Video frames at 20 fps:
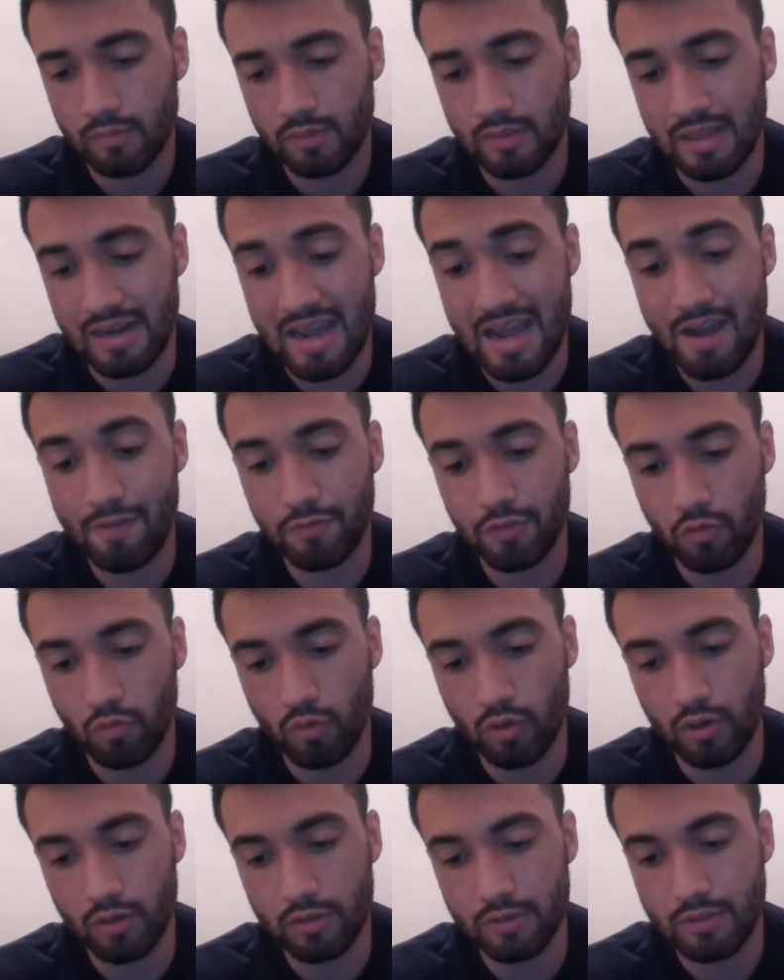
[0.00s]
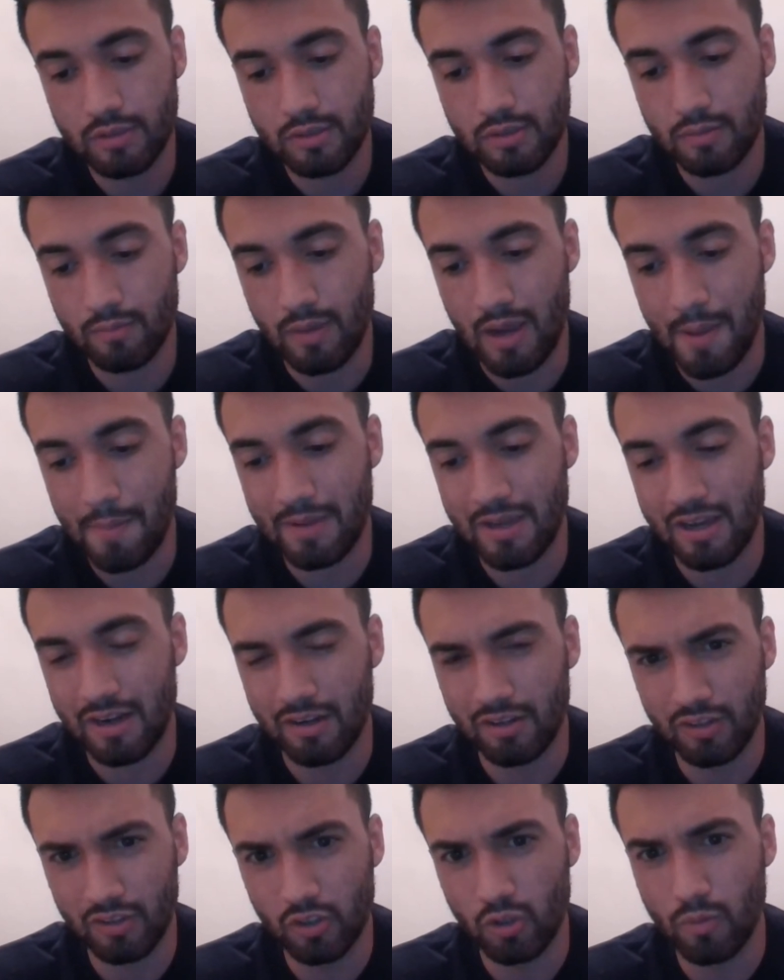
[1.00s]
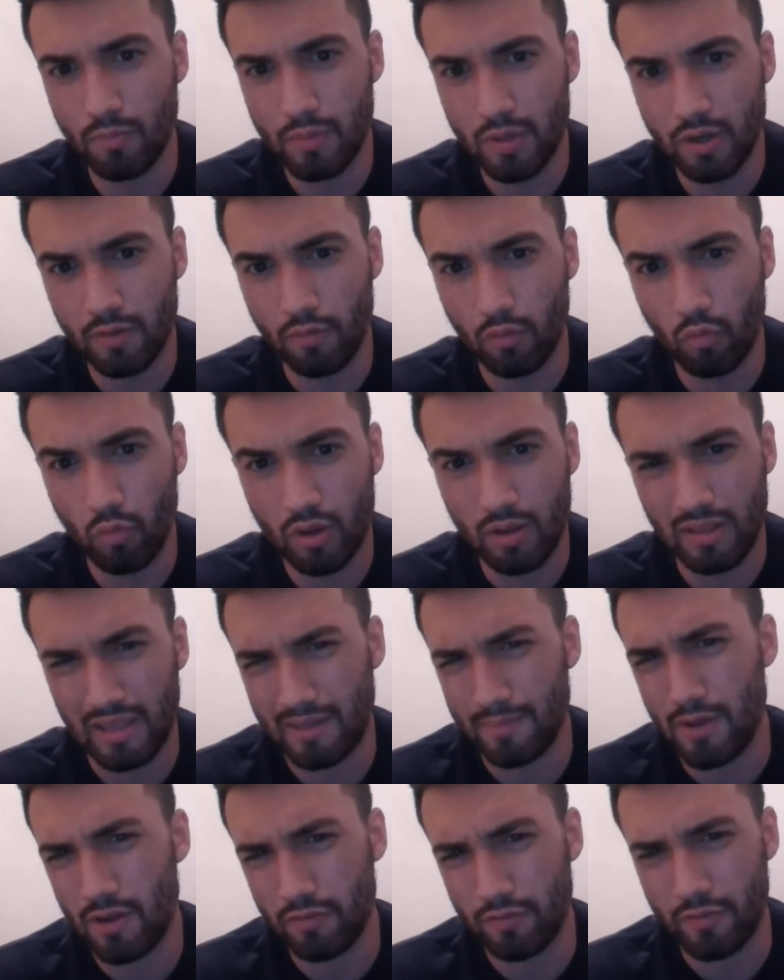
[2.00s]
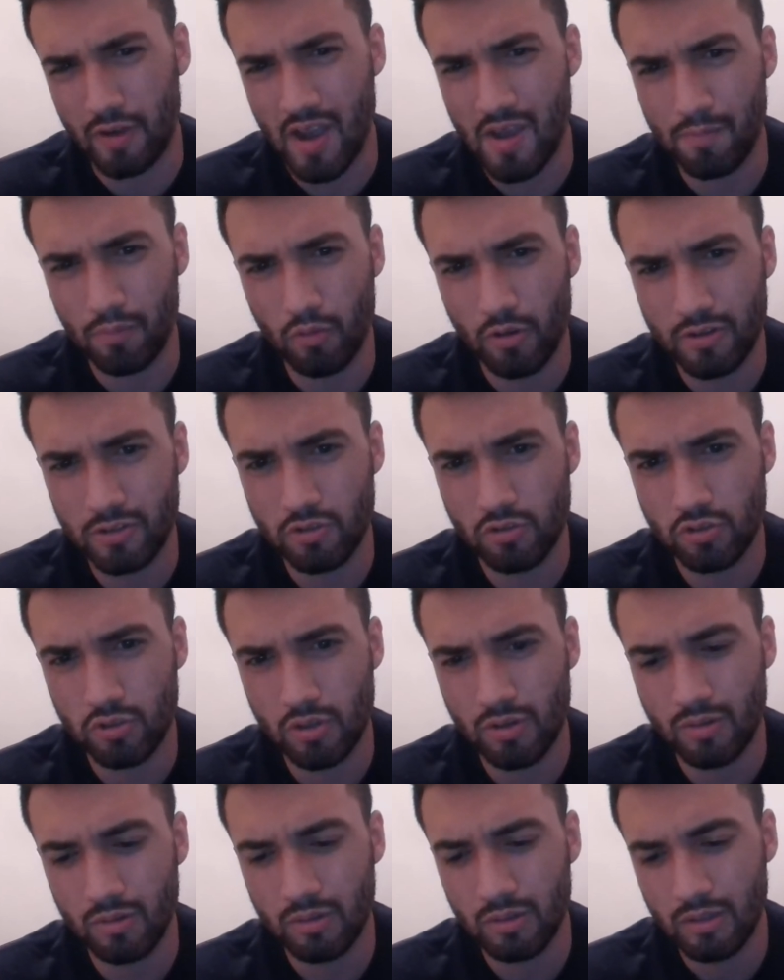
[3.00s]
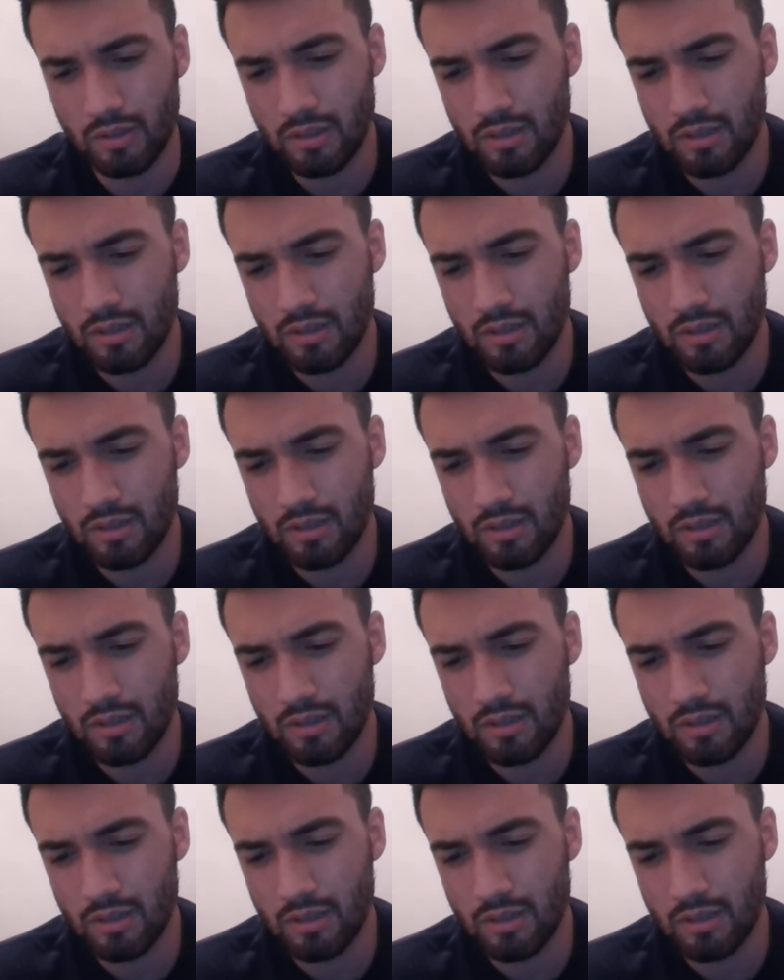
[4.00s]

Then afterwards, Miami got a little bit of a run, like about five points or so.